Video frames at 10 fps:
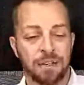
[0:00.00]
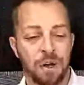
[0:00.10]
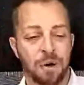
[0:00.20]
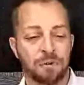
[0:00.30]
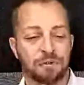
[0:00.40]

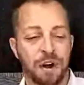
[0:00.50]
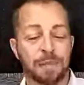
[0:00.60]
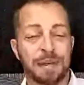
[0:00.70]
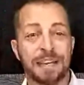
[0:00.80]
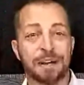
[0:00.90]
So,
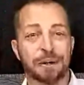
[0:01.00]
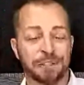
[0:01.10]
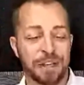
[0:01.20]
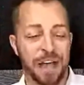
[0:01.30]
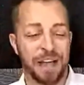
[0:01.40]
from
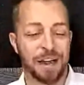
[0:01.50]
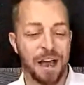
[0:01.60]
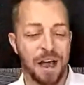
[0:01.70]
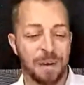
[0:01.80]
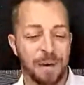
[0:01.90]

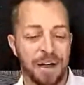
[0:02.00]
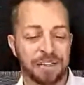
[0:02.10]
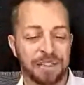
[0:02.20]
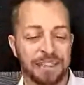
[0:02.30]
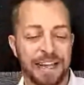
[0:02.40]
enotes.com,
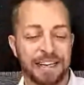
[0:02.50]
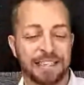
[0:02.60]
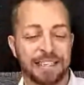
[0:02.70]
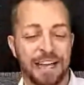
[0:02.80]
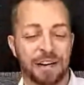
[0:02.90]
Huxley
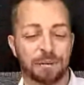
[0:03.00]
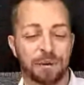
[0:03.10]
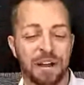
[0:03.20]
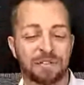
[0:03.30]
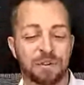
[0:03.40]
takes the title
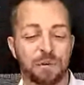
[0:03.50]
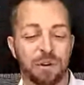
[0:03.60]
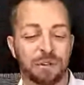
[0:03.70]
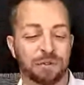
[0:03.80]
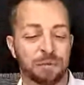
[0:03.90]
Brave New
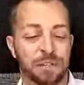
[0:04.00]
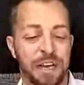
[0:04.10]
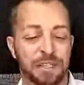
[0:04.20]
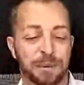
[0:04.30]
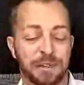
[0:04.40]
World from
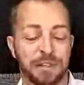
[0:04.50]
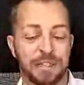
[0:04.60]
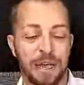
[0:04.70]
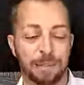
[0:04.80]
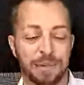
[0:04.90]
Shakespeare's
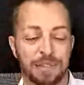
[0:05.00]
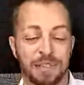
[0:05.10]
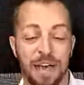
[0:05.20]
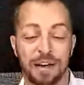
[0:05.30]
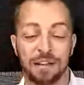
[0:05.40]
The Tempest.
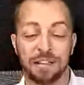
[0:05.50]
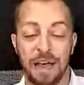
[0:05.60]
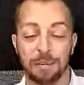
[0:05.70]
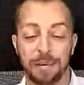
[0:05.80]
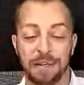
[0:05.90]
The title
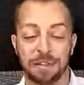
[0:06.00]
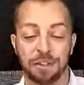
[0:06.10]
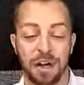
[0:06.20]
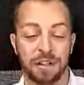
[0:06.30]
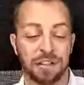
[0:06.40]
is apt
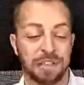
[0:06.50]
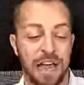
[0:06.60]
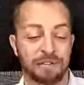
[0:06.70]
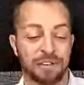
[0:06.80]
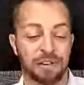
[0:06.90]
because John the
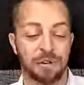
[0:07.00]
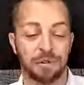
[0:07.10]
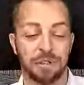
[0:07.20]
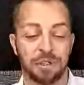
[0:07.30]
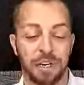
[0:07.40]
Savage
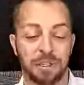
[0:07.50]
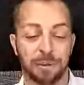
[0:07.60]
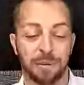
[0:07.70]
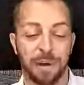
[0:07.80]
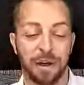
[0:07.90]
knows
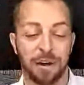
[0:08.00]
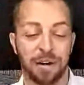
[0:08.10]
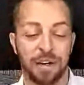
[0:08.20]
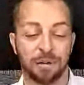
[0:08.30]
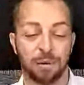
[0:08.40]
Shakespeare by
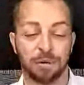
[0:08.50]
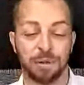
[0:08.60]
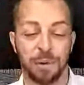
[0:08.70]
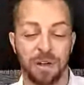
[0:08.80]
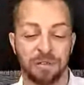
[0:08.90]
heart and
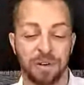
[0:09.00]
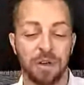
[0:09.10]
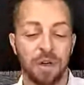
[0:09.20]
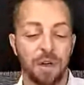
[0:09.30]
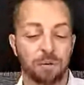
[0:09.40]
quotes him often.